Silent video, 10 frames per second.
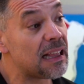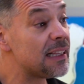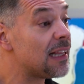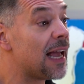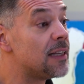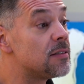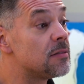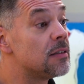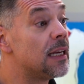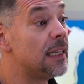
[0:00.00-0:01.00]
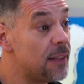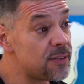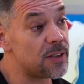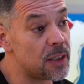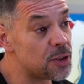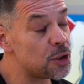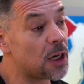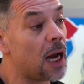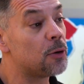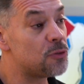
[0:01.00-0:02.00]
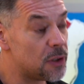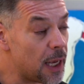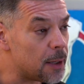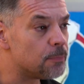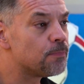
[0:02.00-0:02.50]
lead lines in the city of Chicago today.